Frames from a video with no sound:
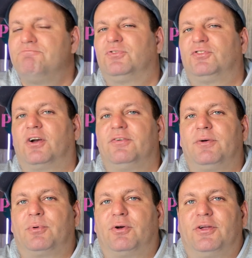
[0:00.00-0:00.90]
Sorry if
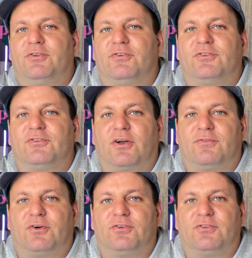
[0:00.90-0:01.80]
I'm cringe, this is our
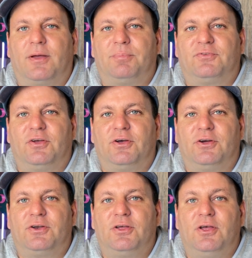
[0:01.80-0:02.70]
first
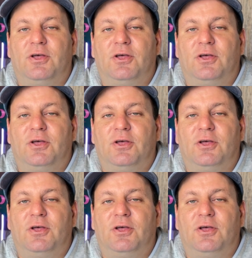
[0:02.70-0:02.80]
episode,